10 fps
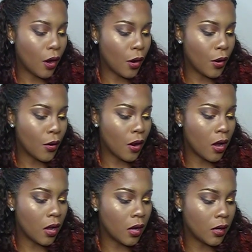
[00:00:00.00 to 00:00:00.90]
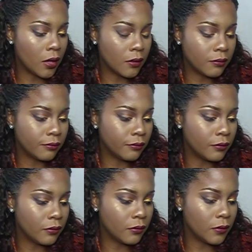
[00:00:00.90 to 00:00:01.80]
and I follow her
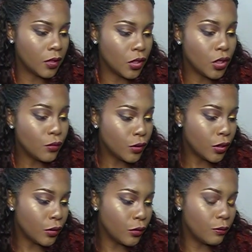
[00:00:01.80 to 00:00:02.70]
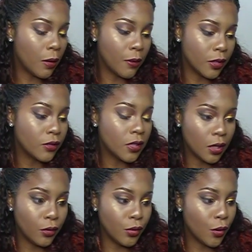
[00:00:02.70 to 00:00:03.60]
on YouTube.